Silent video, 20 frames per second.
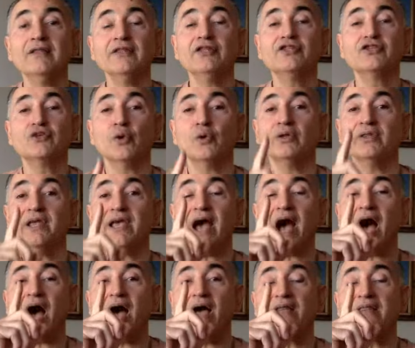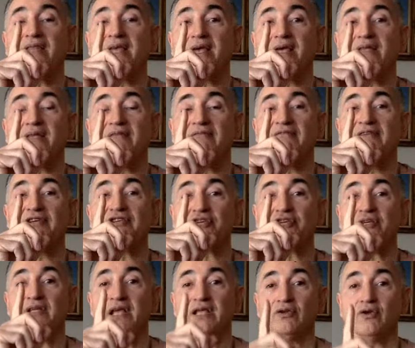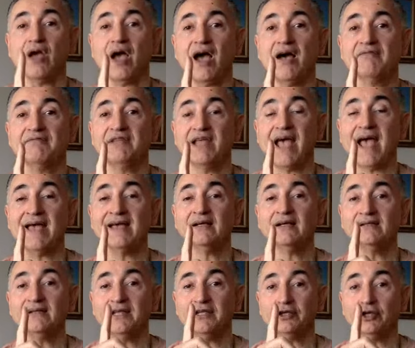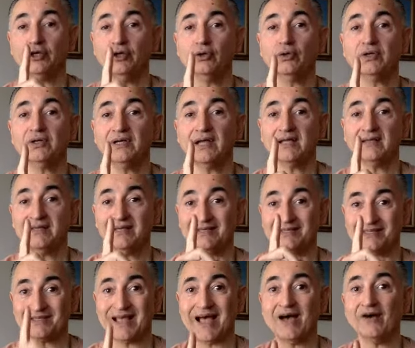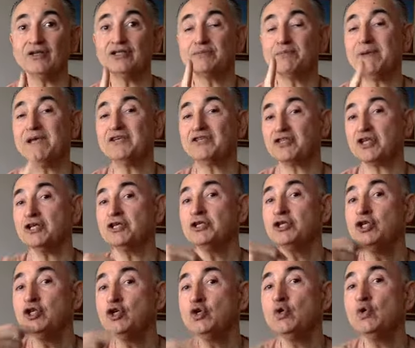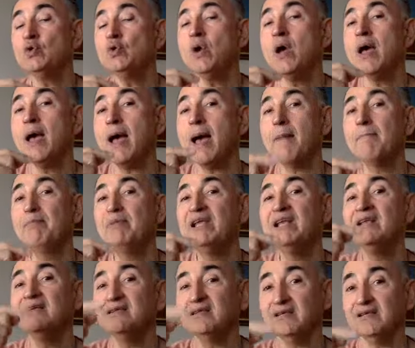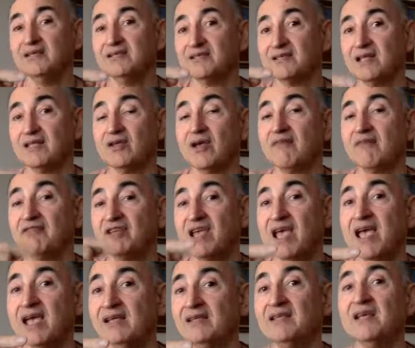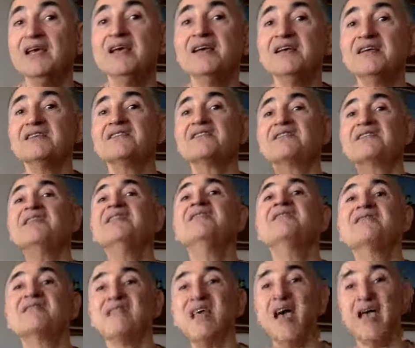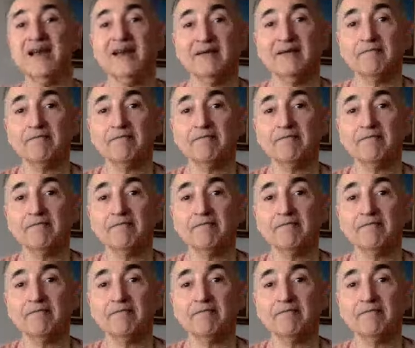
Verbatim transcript: so the, the, the vision that you have, the angle that you're looking at things now is based on new abilities that you have gained since then.